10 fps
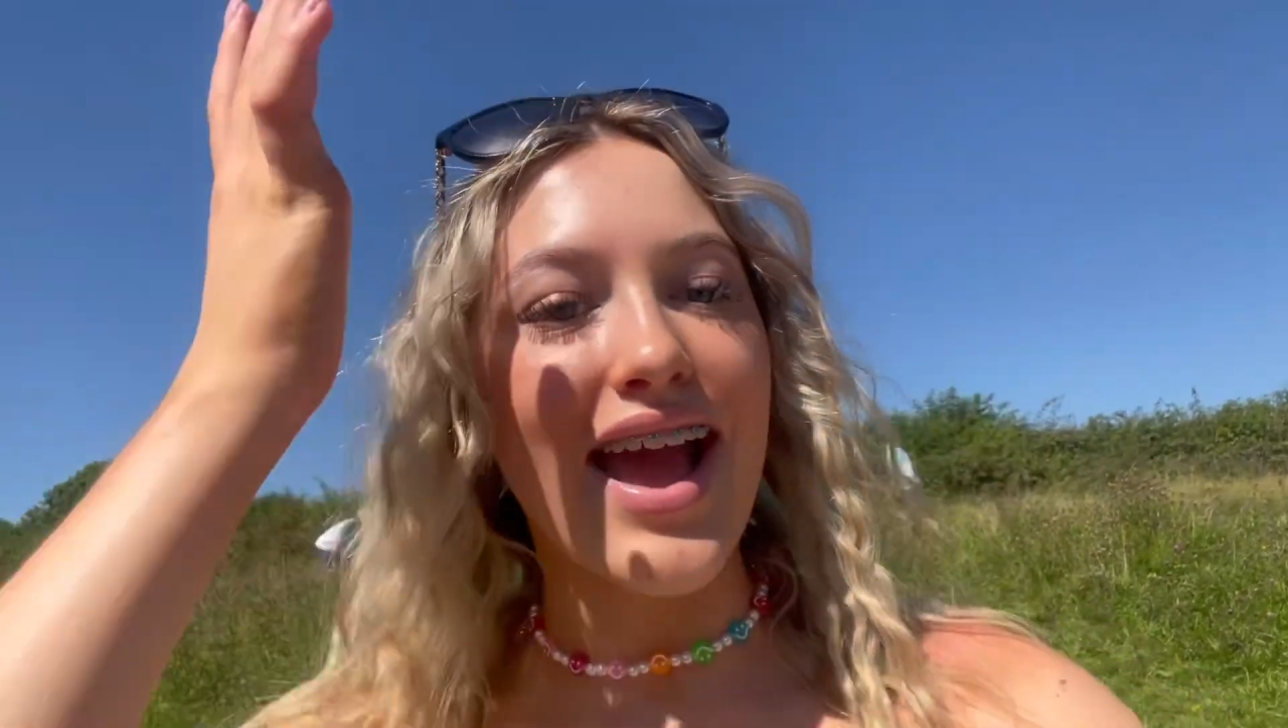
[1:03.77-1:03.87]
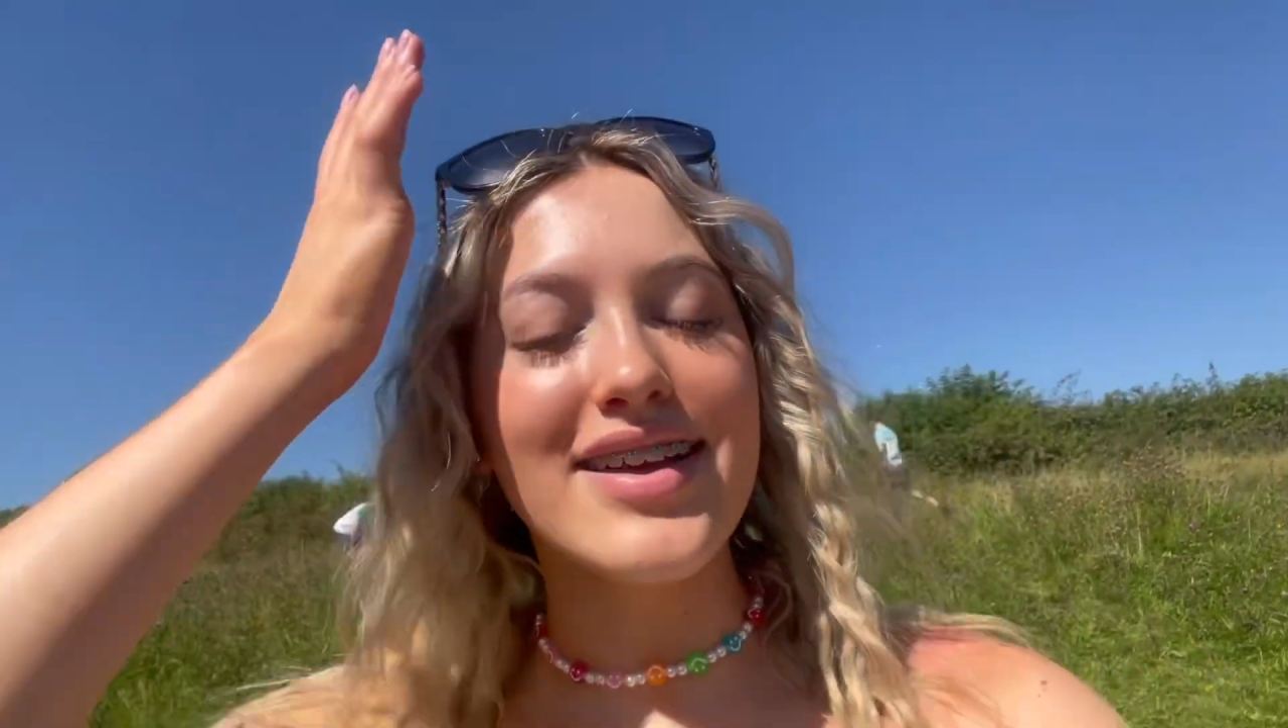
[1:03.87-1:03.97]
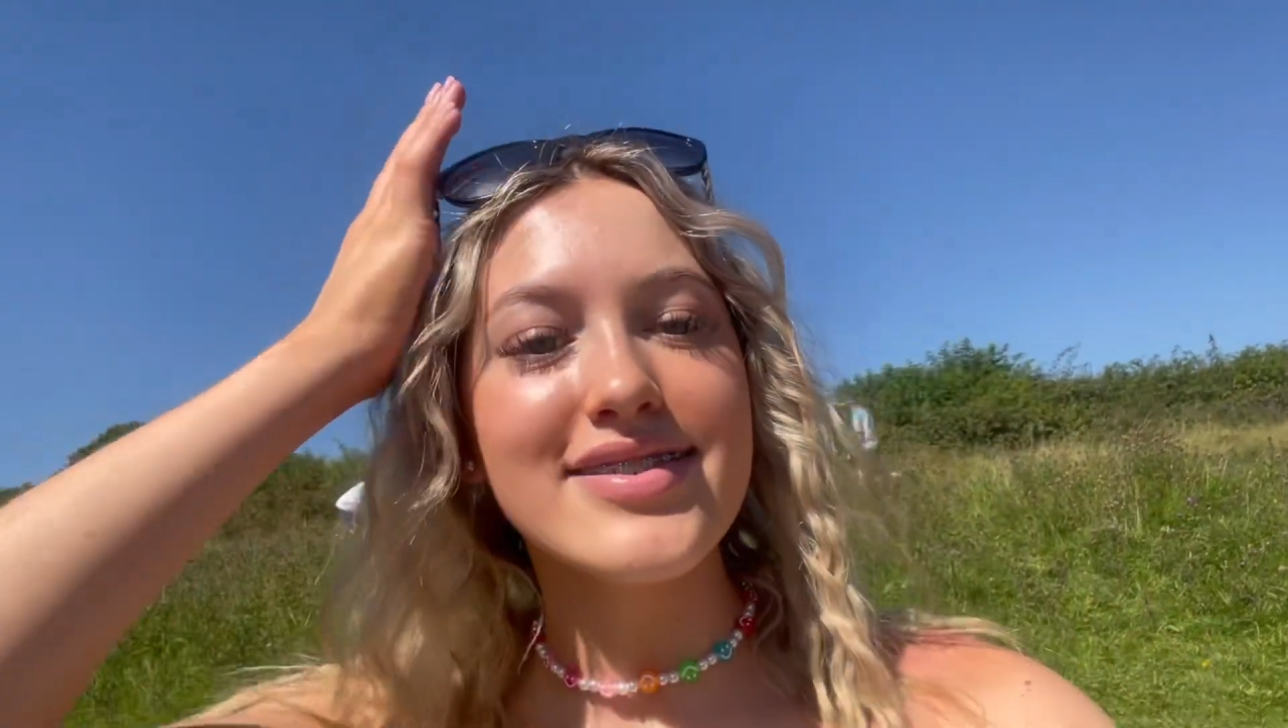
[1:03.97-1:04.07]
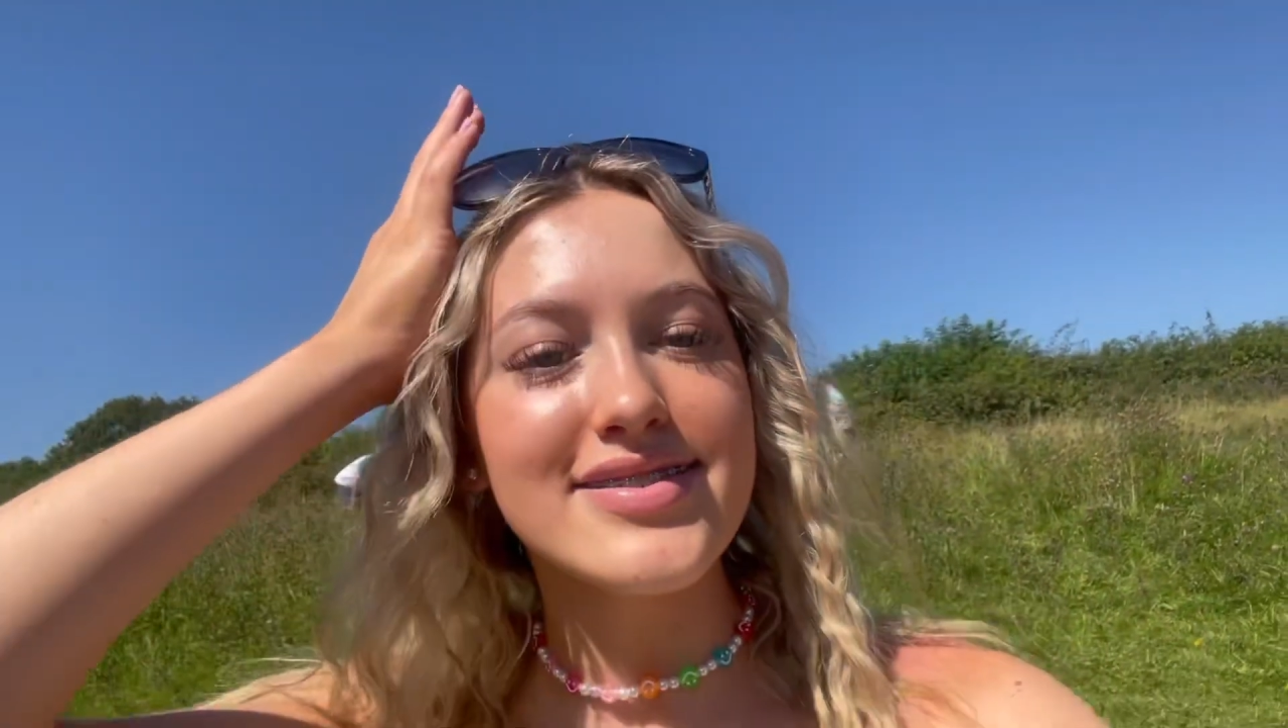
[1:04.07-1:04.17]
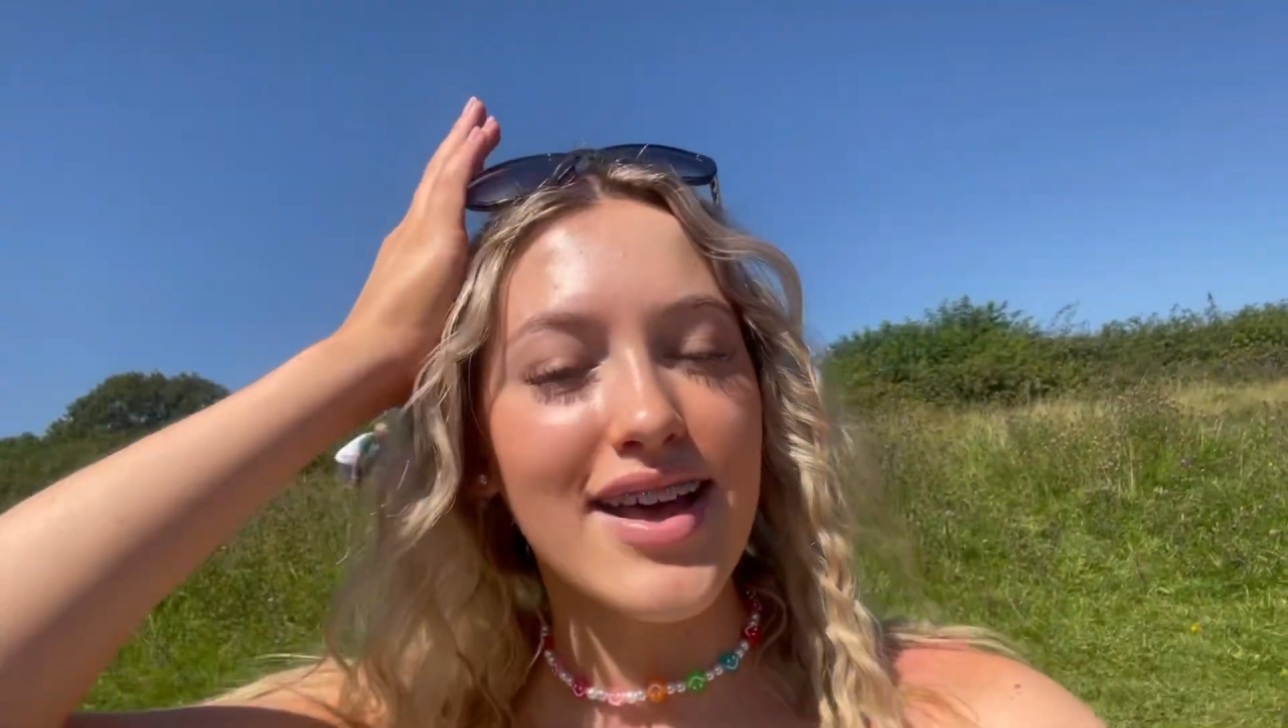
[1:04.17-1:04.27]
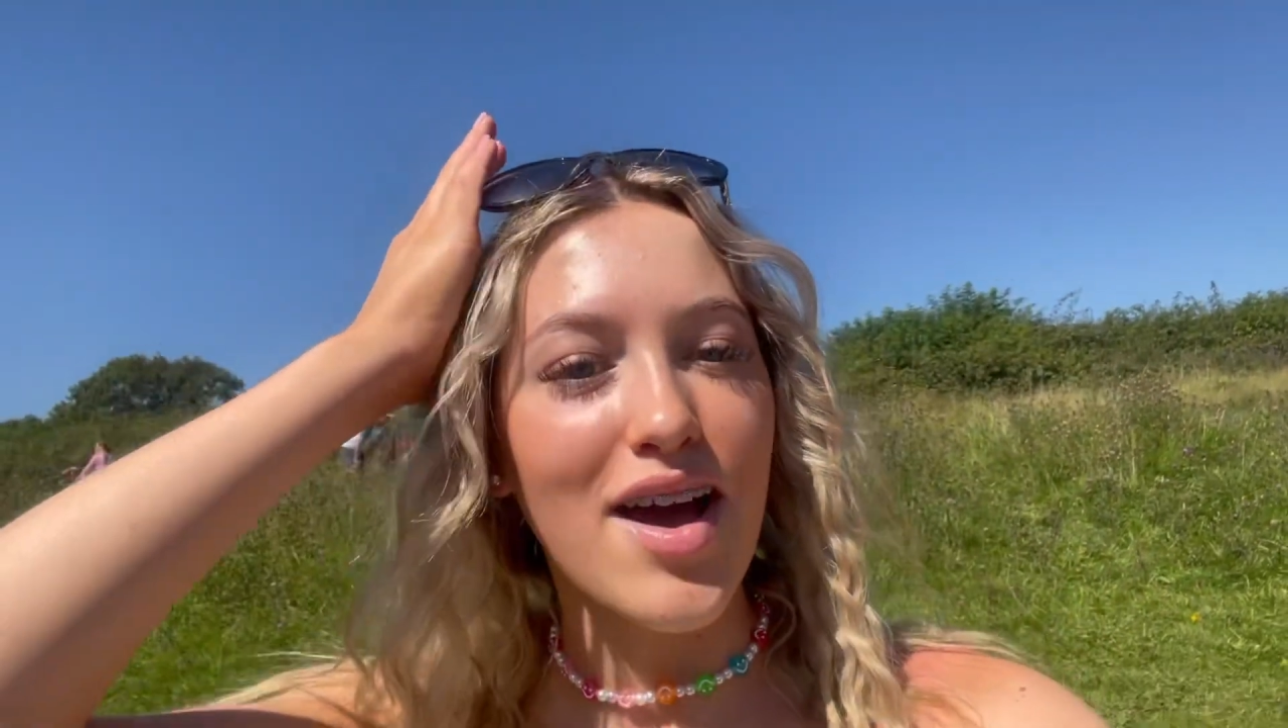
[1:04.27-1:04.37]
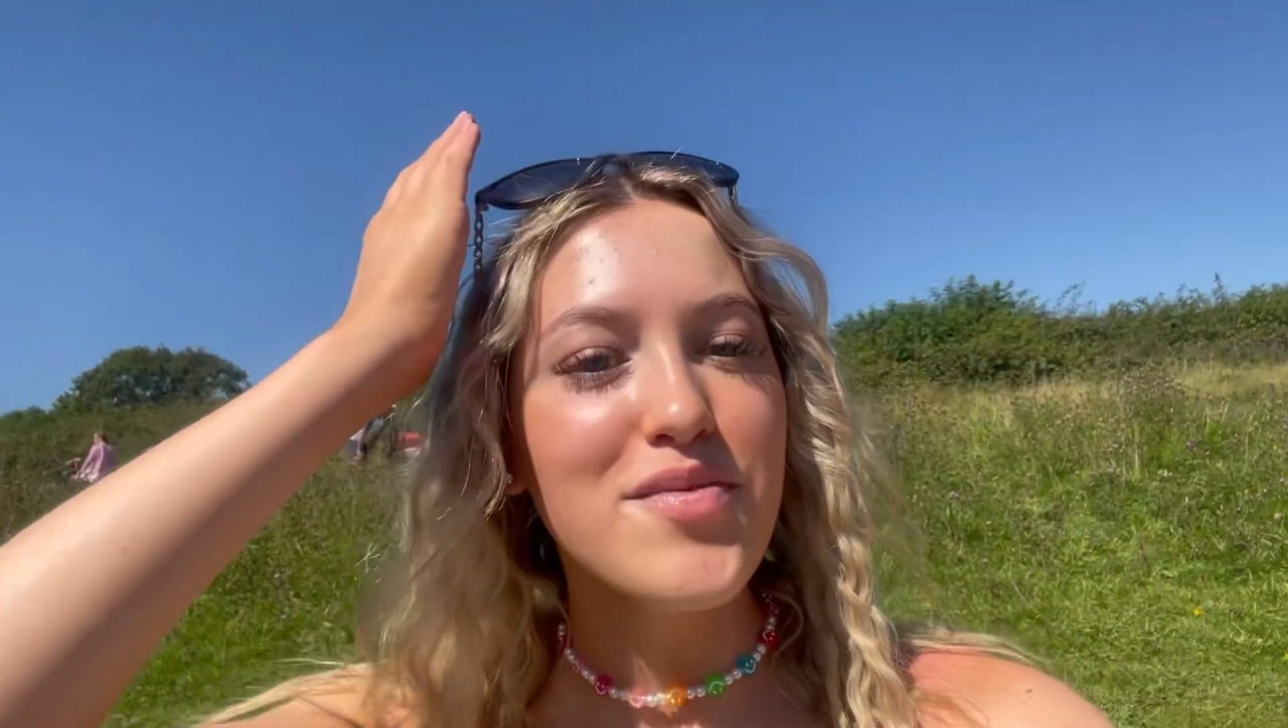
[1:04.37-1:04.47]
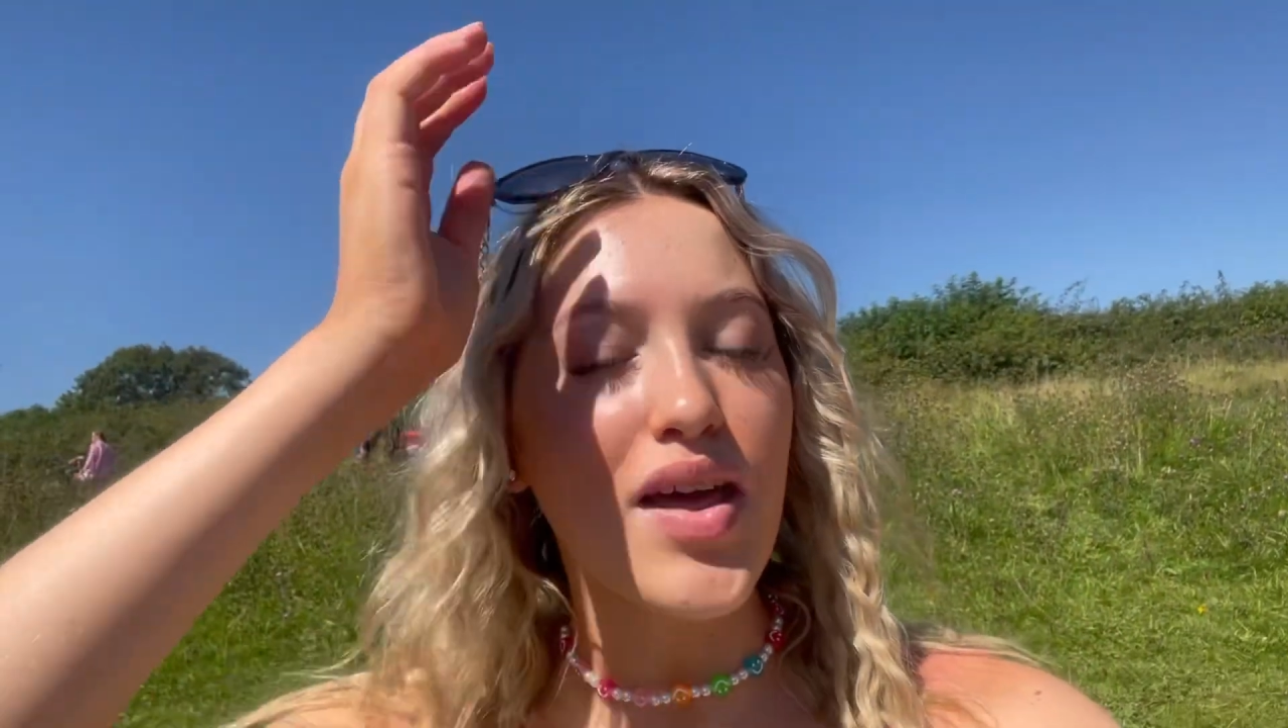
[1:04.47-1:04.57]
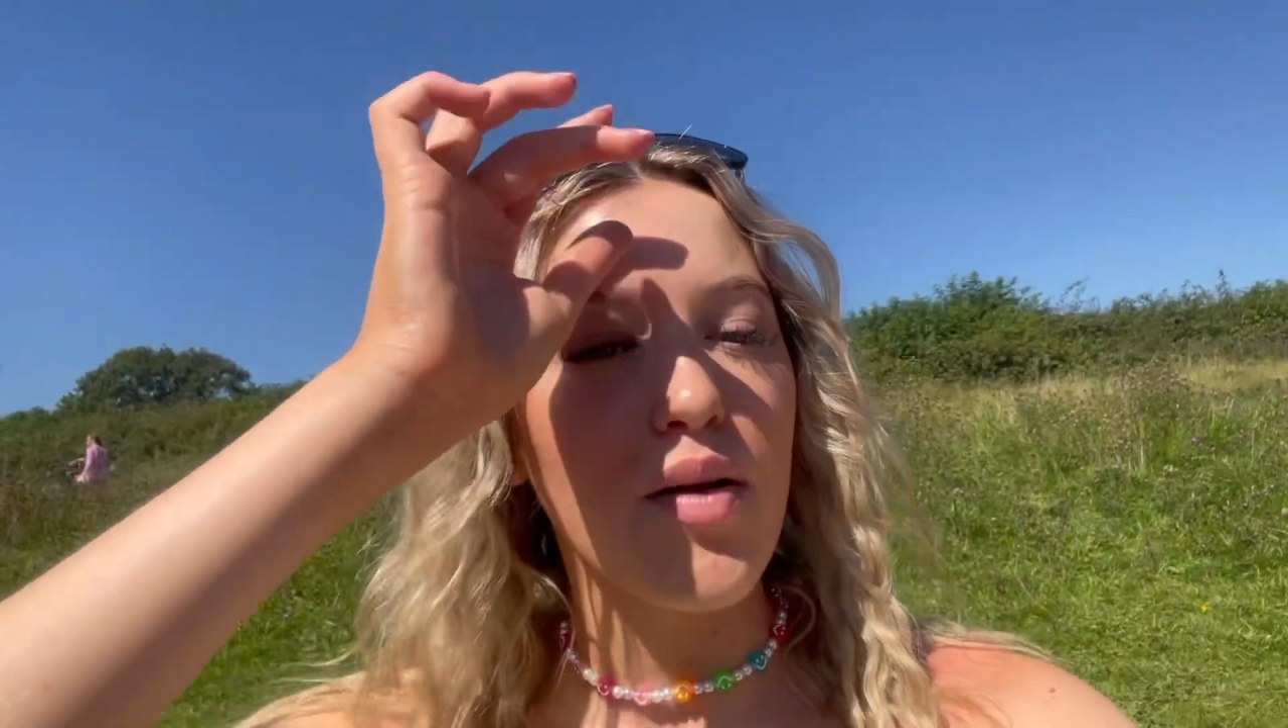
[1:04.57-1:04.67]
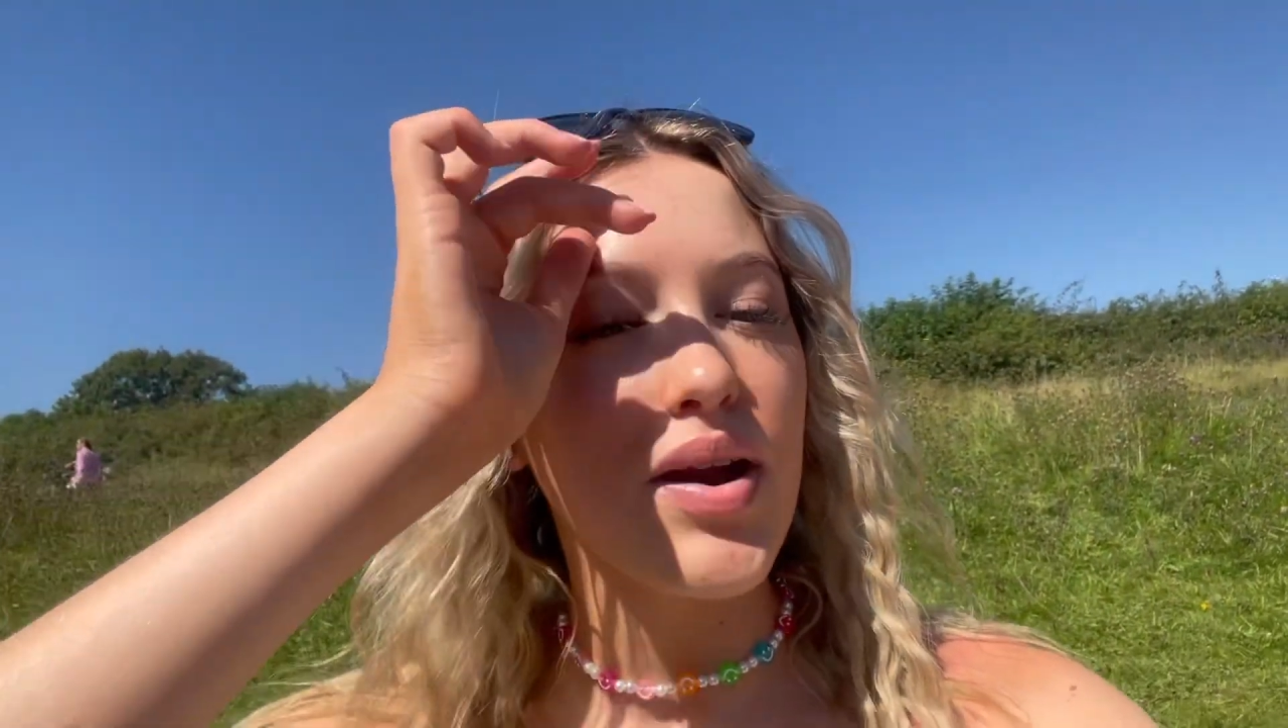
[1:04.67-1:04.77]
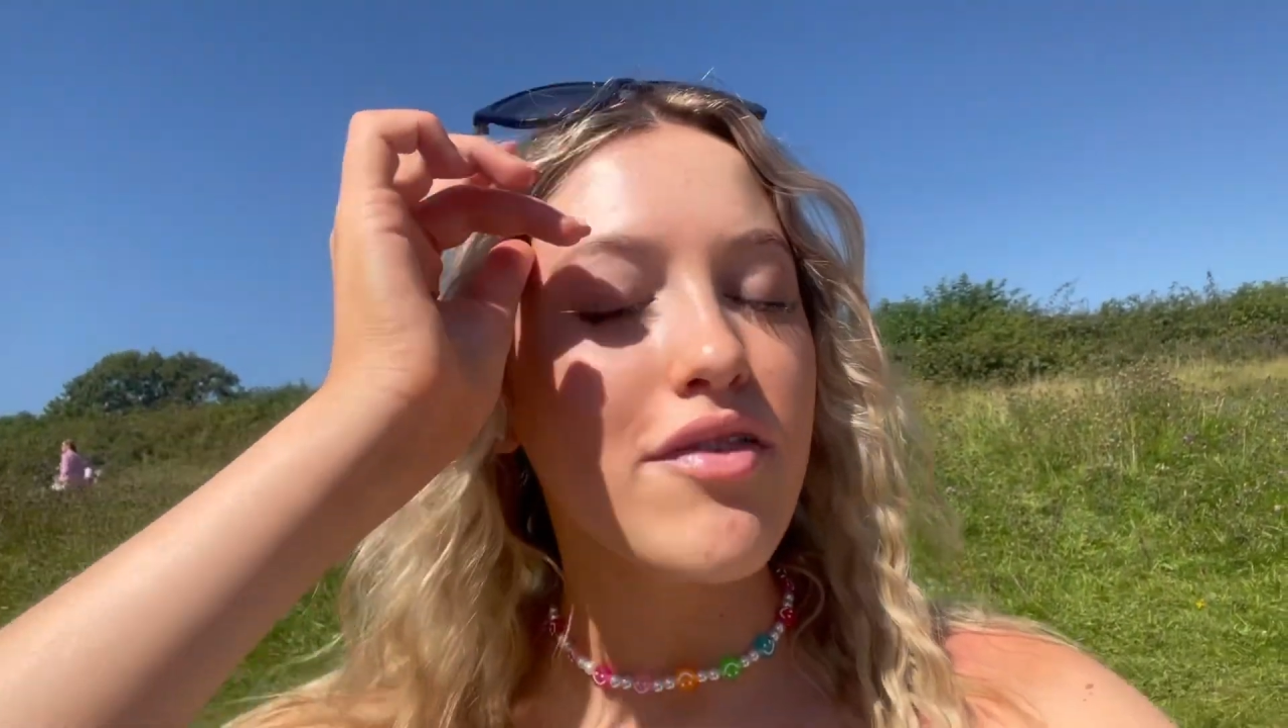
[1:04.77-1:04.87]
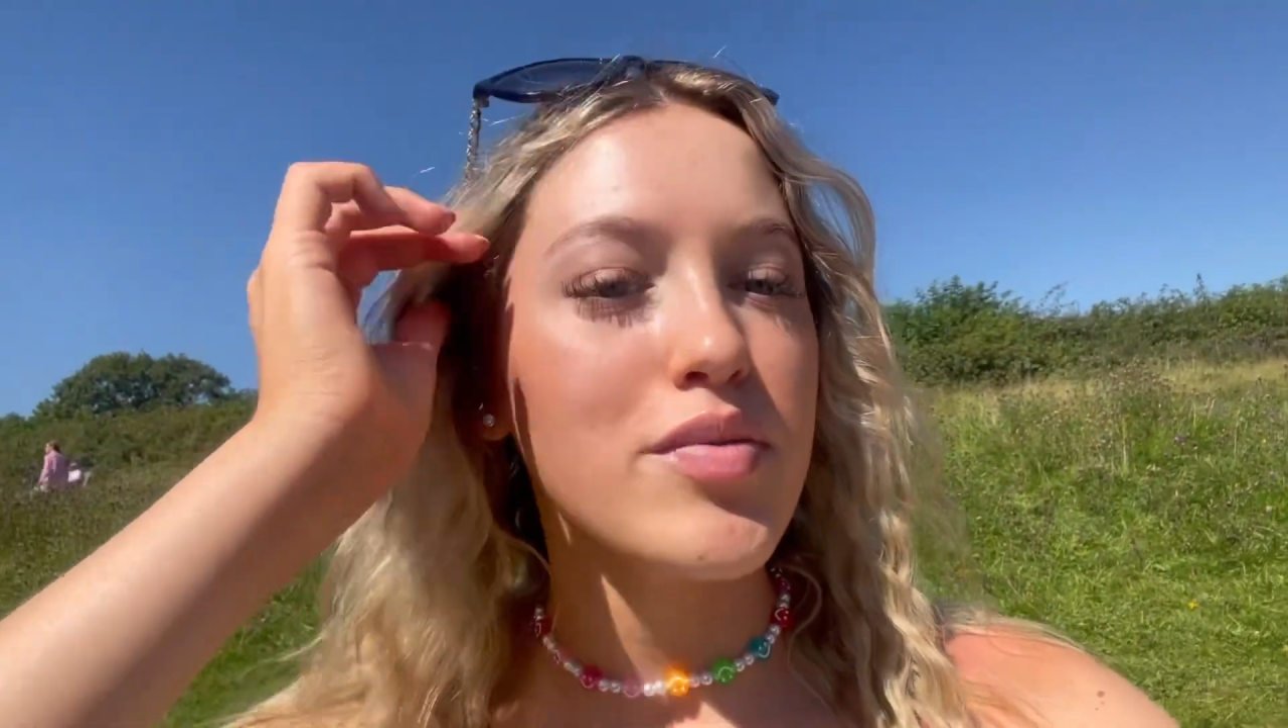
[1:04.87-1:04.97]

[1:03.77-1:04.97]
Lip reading: So I'm now